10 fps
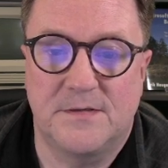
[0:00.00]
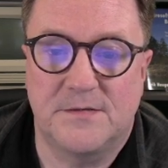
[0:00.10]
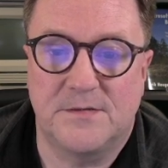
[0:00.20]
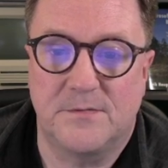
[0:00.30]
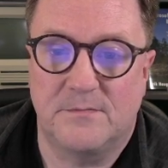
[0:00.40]

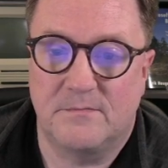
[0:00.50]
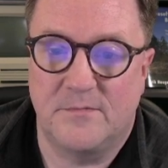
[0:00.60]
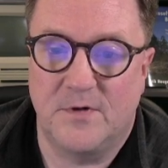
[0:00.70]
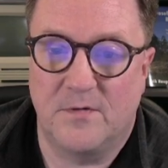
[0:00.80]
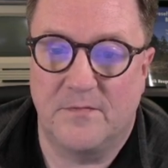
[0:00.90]
so
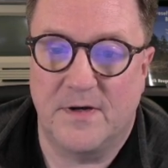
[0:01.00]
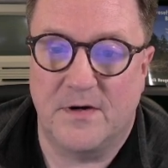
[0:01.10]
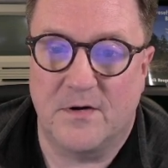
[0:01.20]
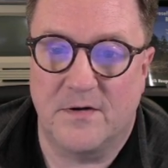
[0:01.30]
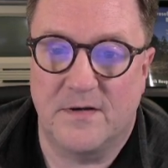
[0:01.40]
we already
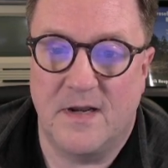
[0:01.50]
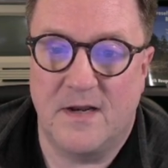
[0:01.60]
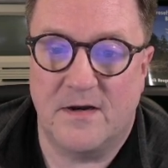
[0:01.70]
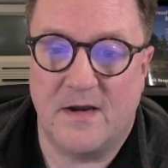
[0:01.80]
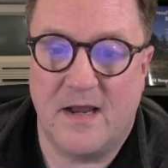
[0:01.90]
got
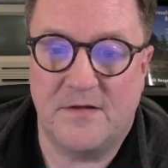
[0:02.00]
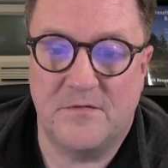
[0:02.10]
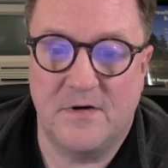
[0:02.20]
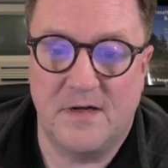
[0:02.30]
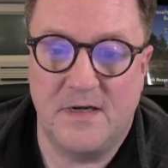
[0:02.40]
data,
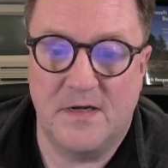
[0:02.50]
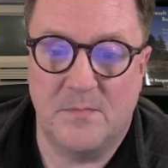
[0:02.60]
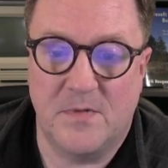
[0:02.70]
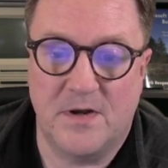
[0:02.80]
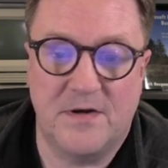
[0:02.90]
Catherine, Lena,
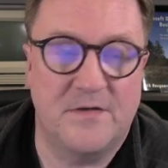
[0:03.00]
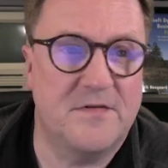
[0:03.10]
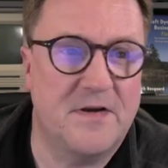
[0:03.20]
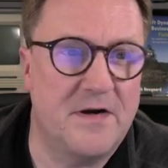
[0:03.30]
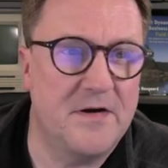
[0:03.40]
Marty, and
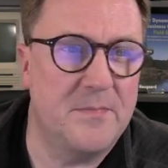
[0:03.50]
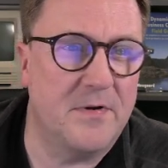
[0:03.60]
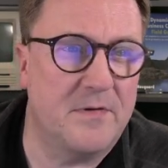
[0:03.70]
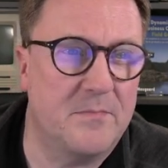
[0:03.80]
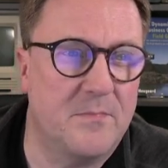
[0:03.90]
Terry,
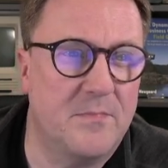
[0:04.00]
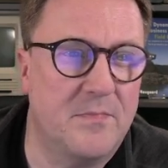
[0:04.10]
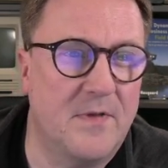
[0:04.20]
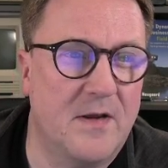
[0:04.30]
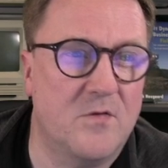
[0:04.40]
but
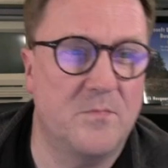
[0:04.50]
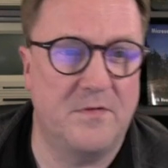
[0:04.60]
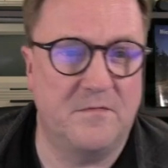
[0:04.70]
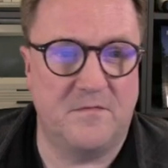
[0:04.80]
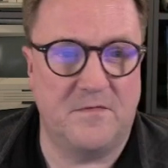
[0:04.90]
that could be
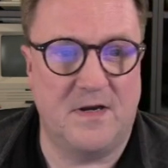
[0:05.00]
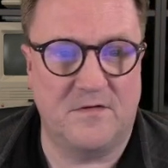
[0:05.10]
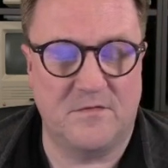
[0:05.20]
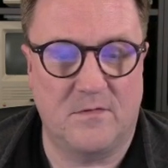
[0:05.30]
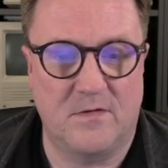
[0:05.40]
fake.
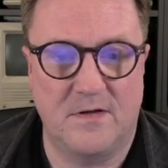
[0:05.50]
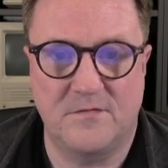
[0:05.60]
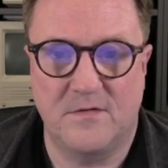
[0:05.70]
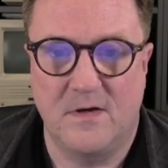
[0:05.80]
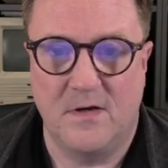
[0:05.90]
So
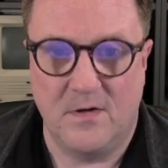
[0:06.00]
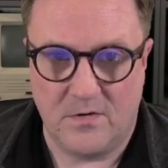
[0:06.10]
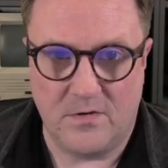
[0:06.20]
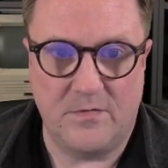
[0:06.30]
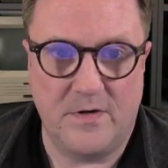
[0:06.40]
let's
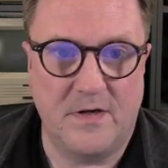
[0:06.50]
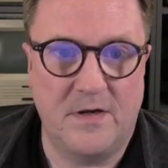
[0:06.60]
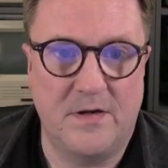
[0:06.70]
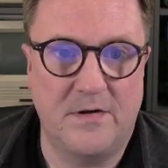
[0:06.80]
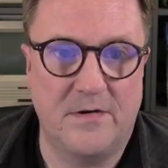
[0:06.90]
hurry in
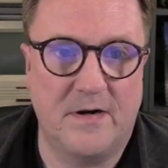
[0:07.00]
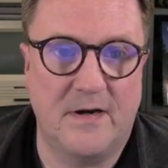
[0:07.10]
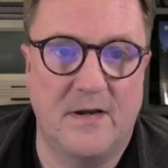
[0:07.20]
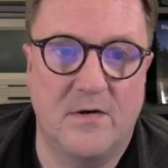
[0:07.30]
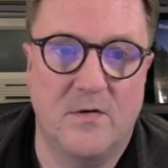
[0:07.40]
here
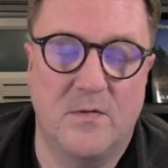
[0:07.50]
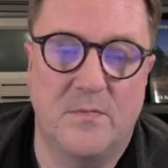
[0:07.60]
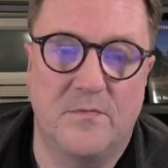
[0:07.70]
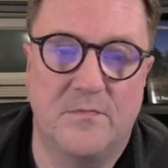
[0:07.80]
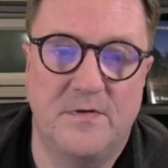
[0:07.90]
and
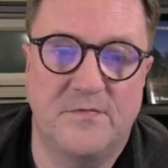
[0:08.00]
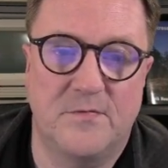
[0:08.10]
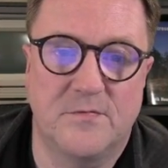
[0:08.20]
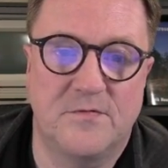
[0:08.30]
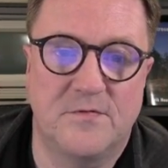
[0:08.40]
open
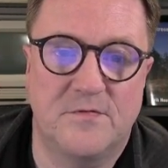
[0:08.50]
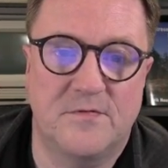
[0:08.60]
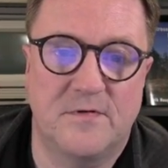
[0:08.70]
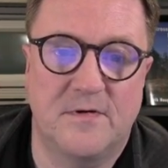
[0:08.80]
resources.